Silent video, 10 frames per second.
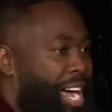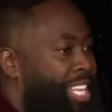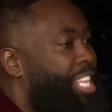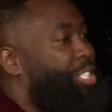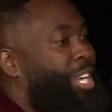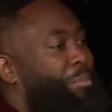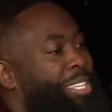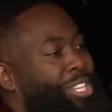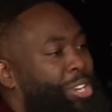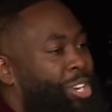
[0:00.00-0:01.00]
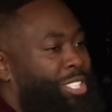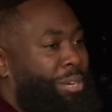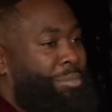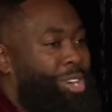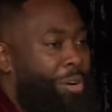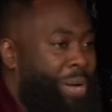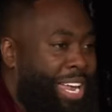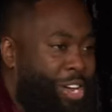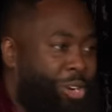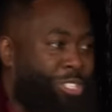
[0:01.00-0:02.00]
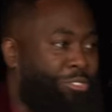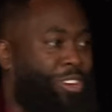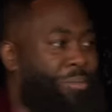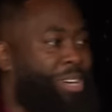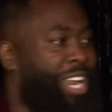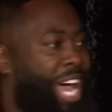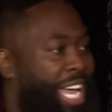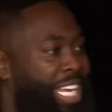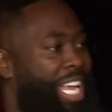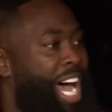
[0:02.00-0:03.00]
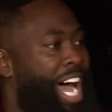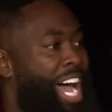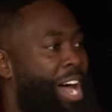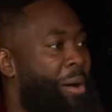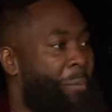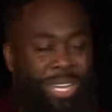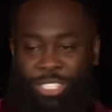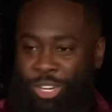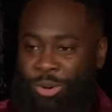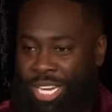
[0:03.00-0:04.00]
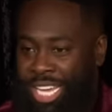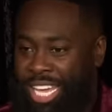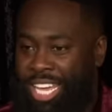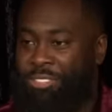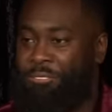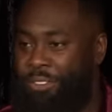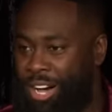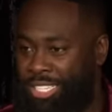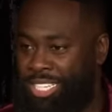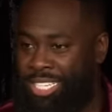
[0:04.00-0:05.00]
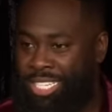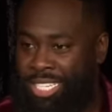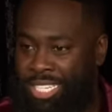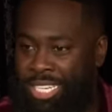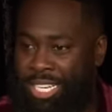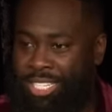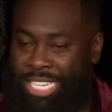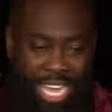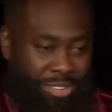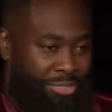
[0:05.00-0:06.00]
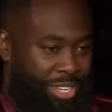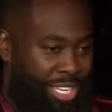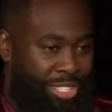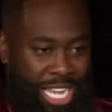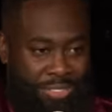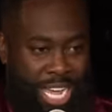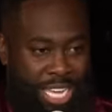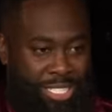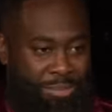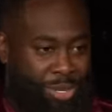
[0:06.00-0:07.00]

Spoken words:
right? So let me tell you, look, some of you look might know because you follow me online. My shoulder here is fucked. Dave, David Hayes in the